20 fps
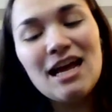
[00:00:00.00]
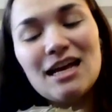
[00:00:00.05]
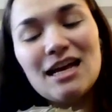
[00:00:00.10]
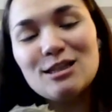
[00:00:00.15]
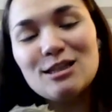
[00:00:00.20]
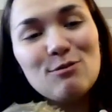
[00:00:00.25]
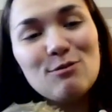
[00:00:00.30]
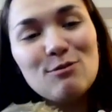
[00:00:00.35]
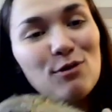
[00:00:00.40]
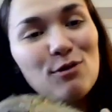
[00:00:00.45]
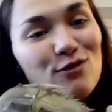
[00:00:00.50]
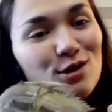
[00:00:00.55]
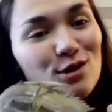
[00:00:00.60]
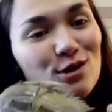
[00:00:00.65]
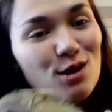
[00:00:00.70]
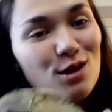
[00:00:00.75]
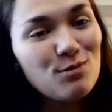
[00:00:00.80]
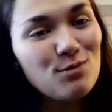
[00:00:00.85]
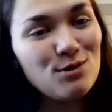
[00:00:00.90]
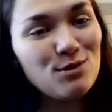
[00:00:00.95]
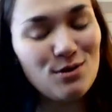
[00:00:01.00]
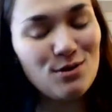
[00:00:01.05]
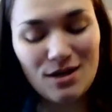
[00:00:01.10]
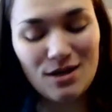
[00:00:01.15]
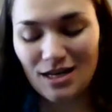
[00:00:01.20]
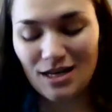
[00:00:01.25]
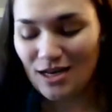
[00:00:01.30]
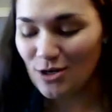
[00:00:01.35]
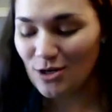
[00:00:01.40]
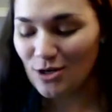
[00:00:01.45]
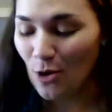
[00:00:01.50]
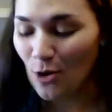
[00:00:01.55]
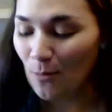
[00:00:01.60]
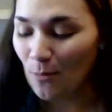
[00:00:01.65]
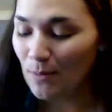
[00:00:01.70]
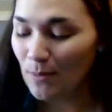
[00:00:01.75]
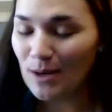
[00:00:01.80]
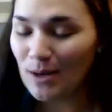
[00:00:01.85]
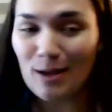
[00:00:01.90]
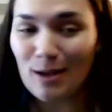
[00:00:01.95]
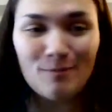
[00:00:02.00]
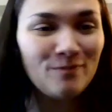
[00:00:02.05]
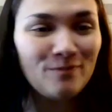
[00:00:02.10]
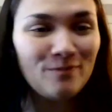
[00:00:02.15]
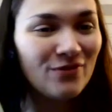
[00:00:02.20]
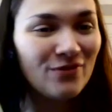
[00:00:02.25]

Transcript: It's the perfect opportunity to open up,